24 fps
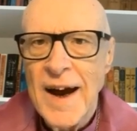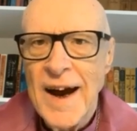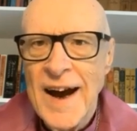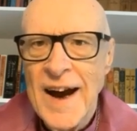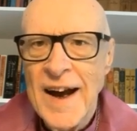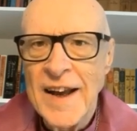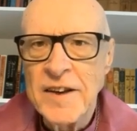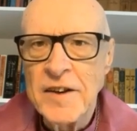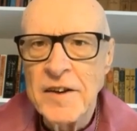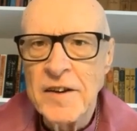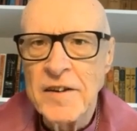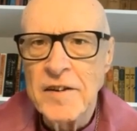
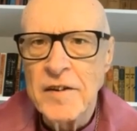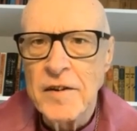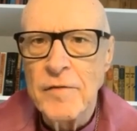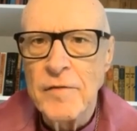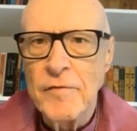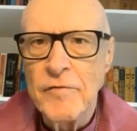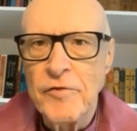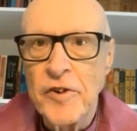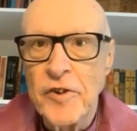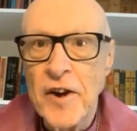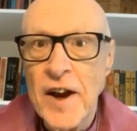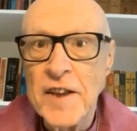And
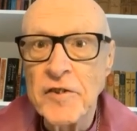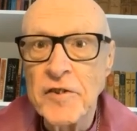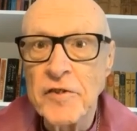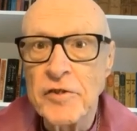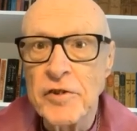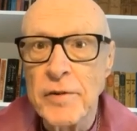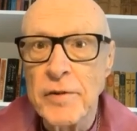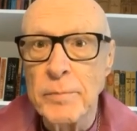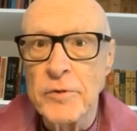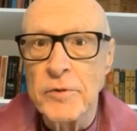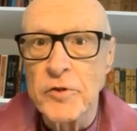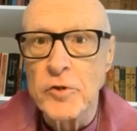friends
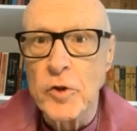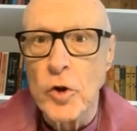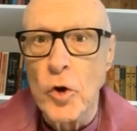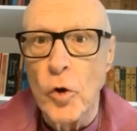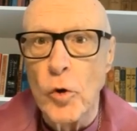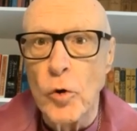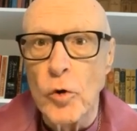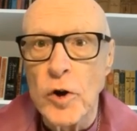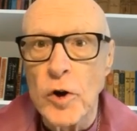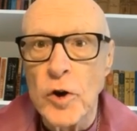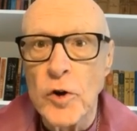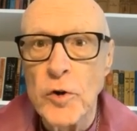from
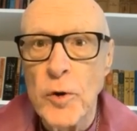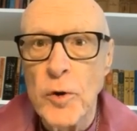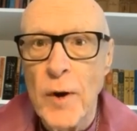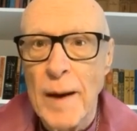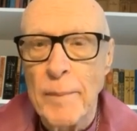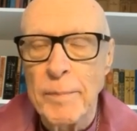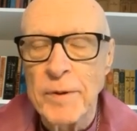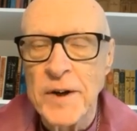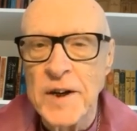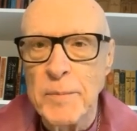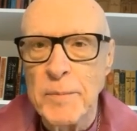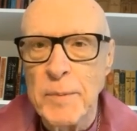school who
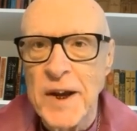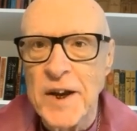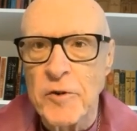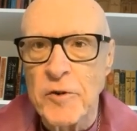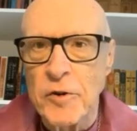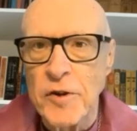happened to be